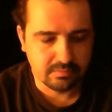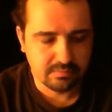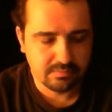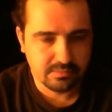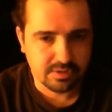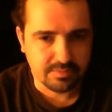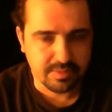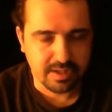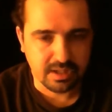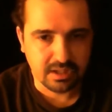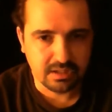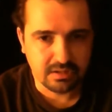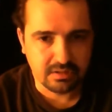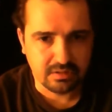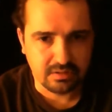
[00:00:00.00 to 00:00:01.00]
to make
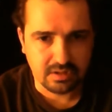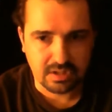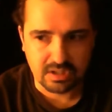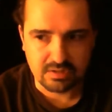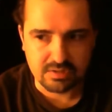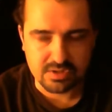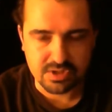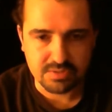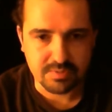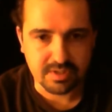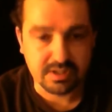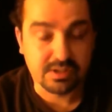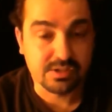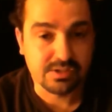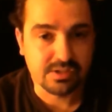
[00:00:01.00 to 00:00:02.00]
it, and it was just
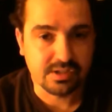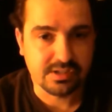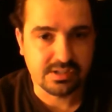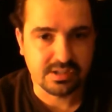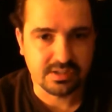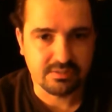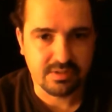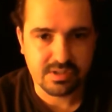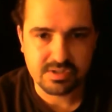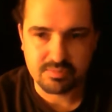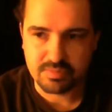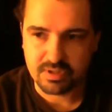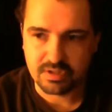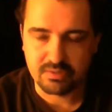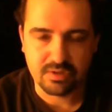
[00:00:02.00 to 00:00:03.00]
because I seen the
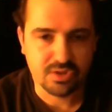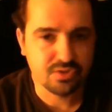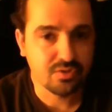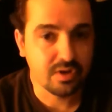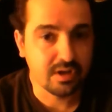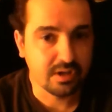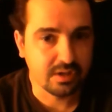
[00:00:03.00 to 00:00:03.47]
recipe and I want to try it.